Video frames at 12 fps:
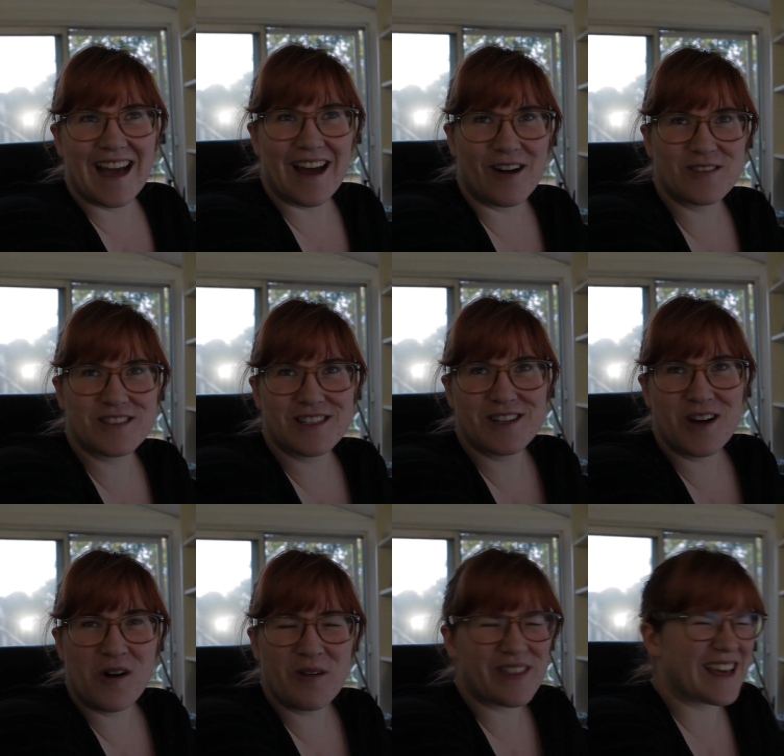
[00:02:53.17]
How's it
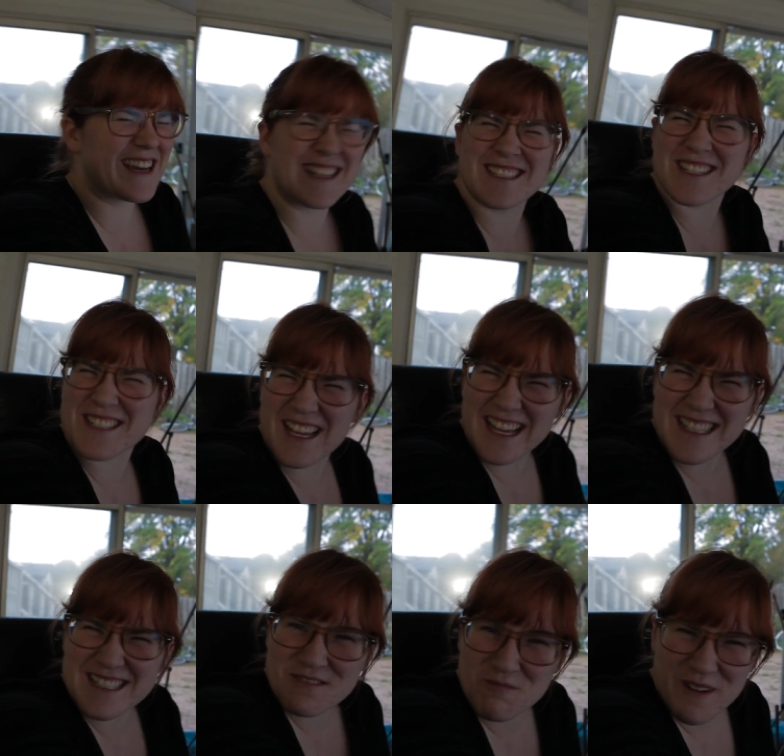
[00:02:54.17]
going? Like it's just
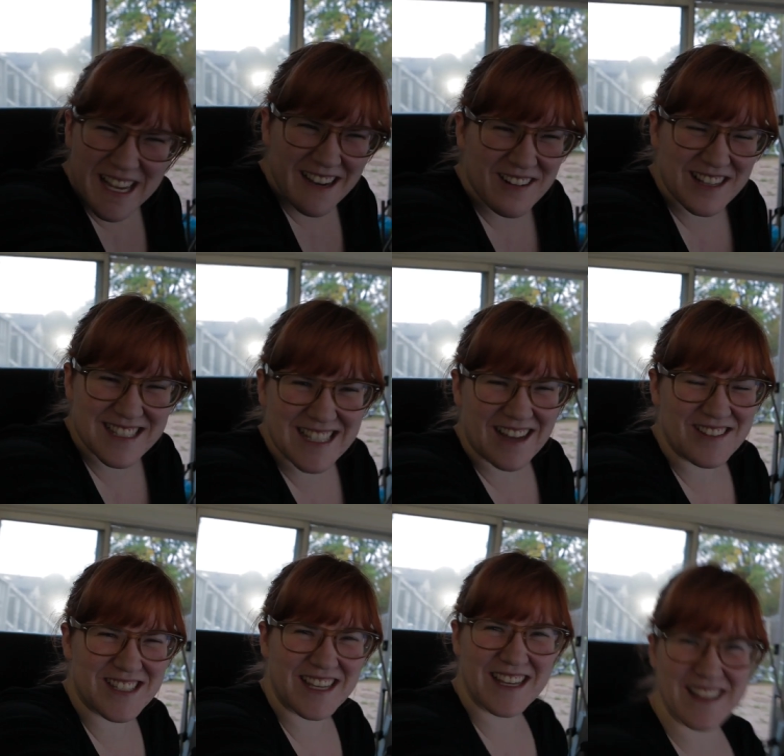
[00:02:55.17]
it's weird. It
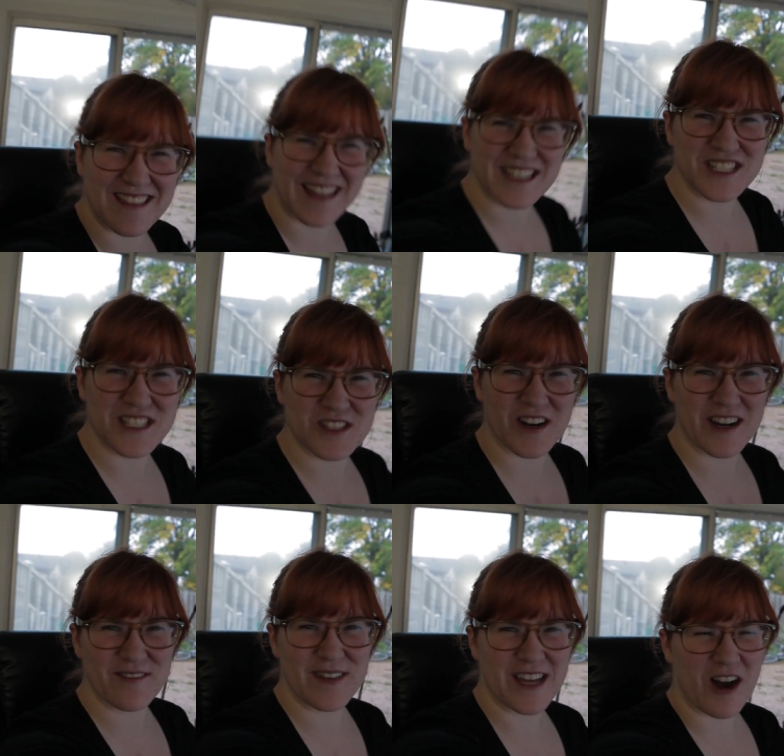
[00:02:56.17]
sounds like like she's
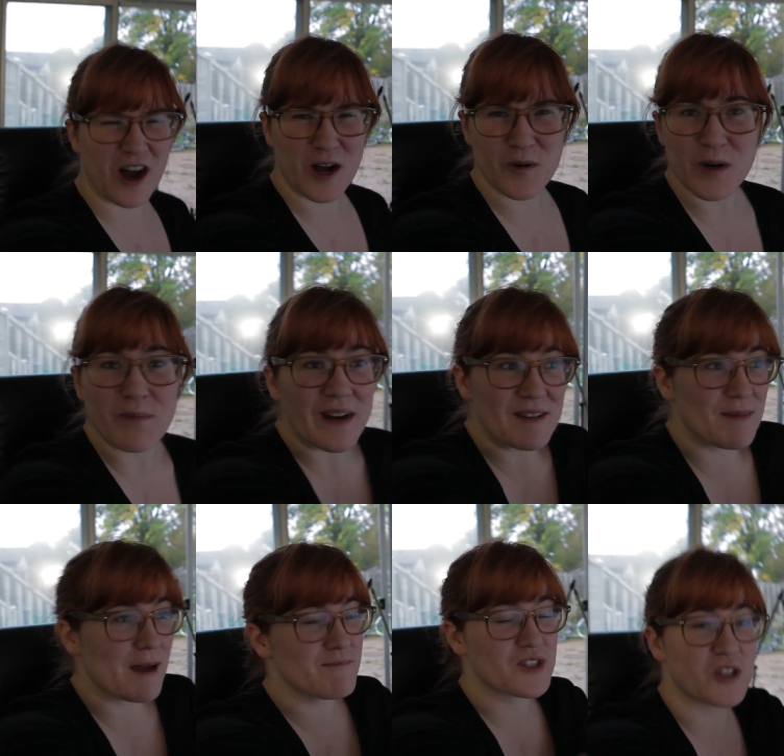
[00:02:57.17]
trying to be awkward, but it,
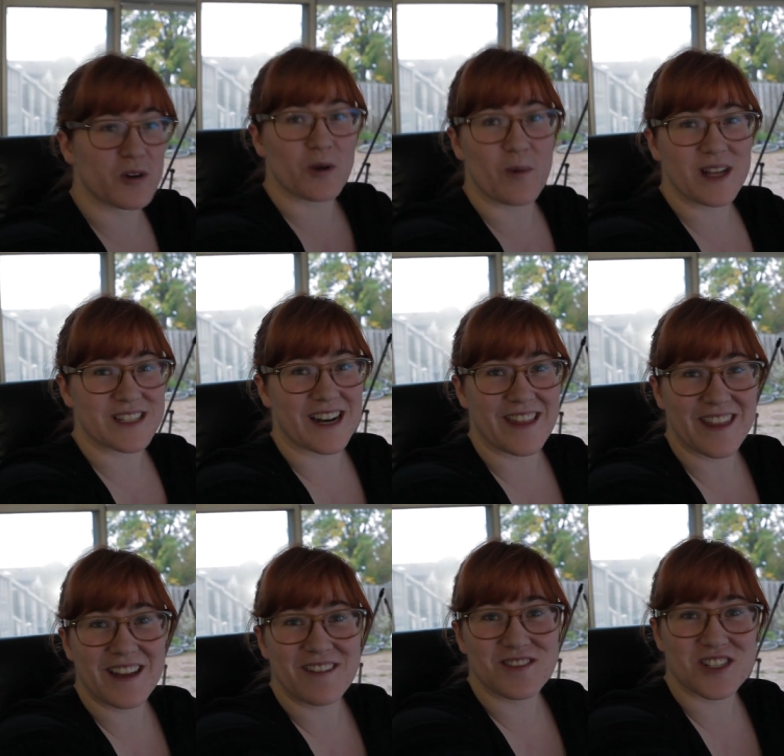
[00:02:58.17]
I'm sure it wasn't. I
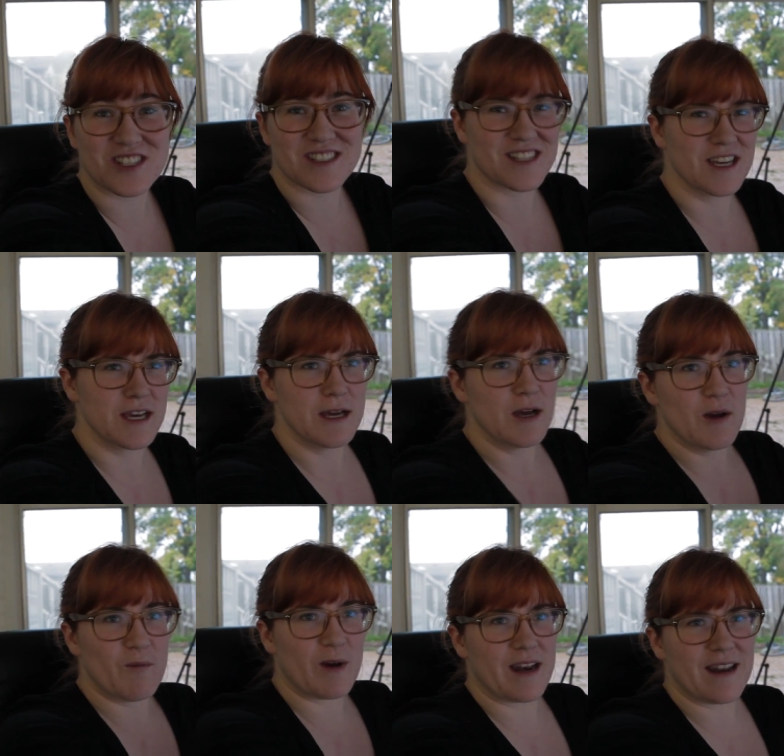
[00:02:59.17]
think it was just
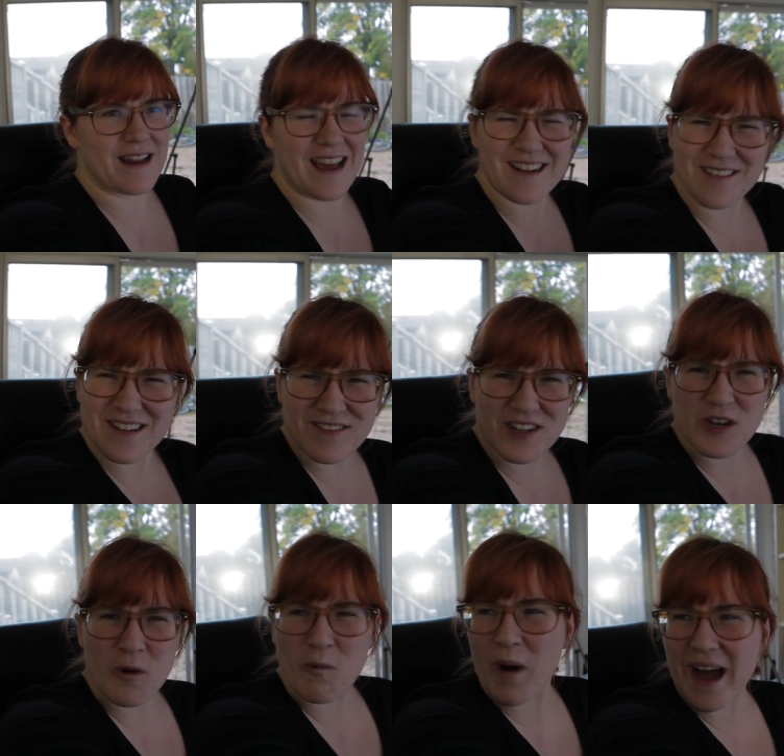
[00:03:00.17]
what I don't even
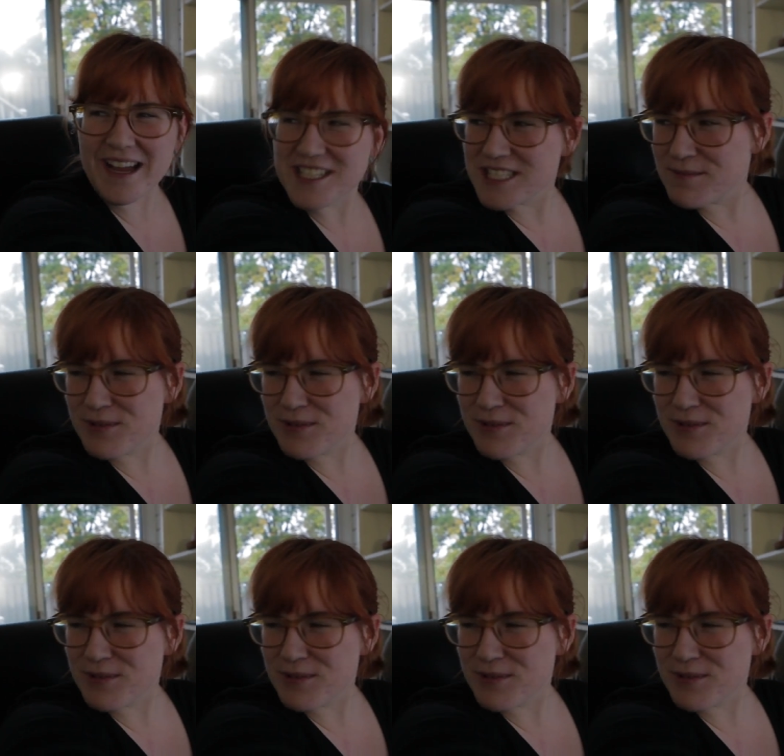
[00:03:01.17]
know why she